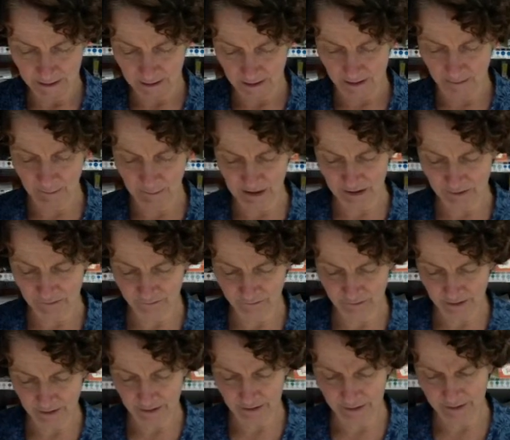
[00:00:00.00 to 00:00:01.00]
a bit of
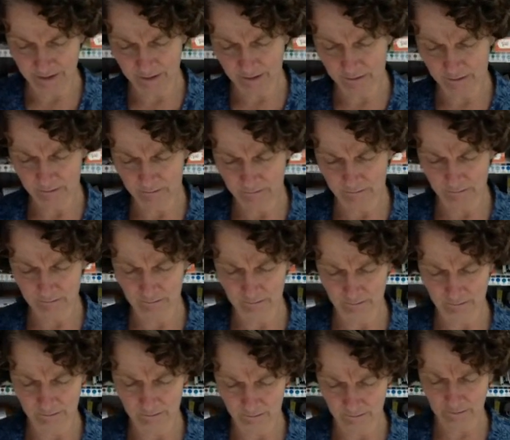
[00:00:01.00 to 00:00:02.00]
an
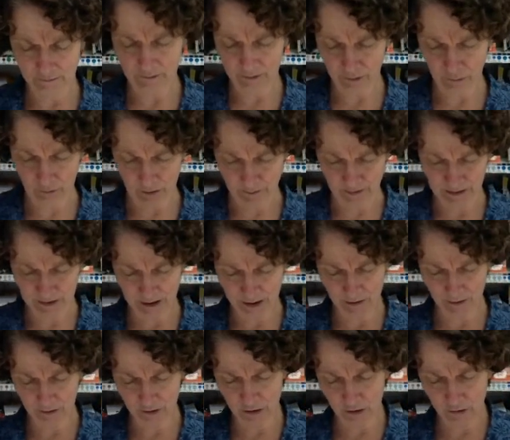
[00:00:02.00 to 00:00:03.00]
assortment
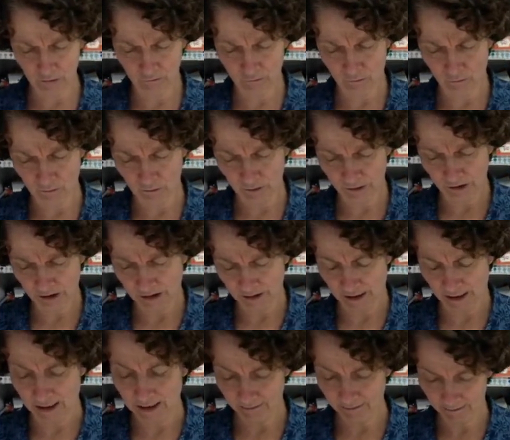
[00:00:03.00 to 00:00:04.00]
here. 2, 4, 6,
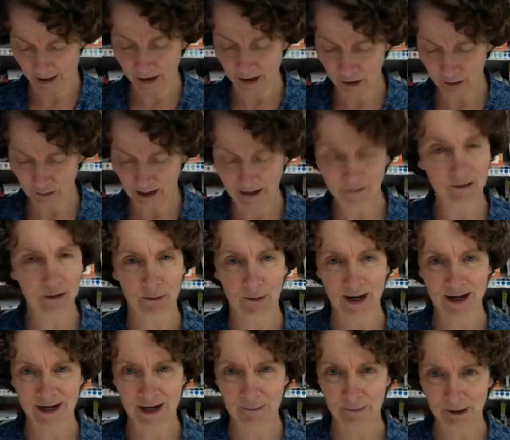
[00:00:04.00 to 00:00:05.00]
8. I do have the
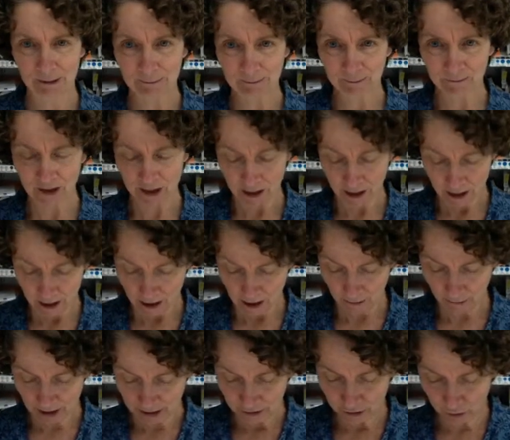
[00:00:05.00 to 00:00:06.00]
right number. All
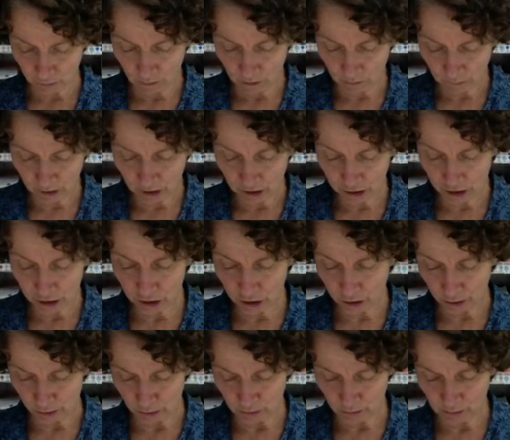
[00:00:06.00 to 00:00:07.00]
right, so what we're going to
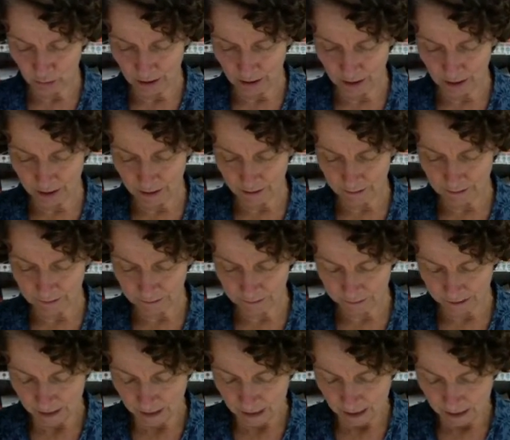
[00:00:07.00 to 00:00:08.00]
do
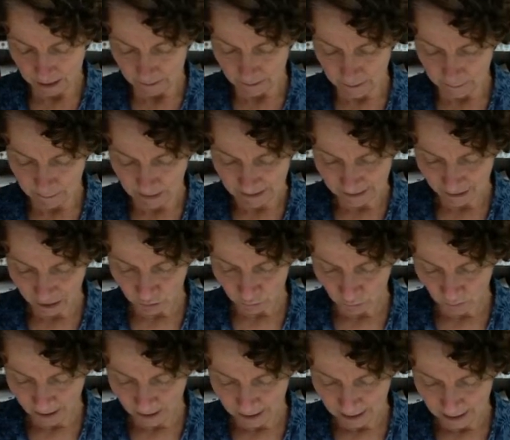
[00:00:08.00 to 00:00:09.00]
is, the best
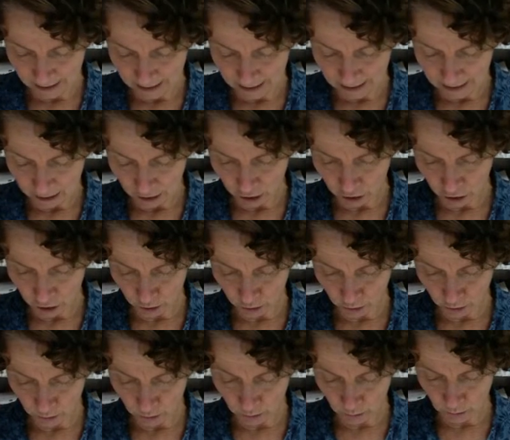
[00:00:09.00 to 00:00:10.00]
way
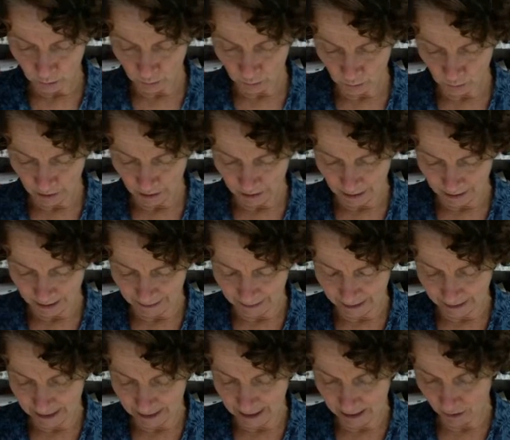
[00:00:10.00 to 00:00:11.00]
to
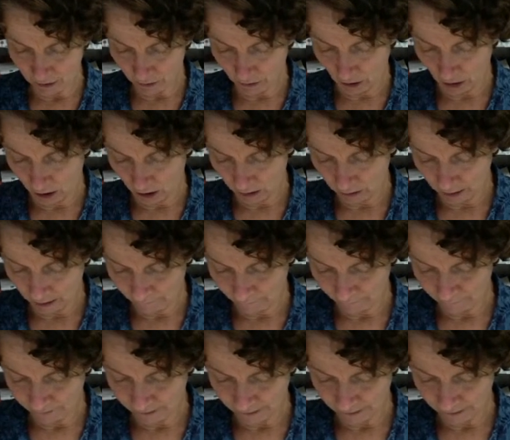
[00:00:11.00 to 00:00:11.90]
adhere all of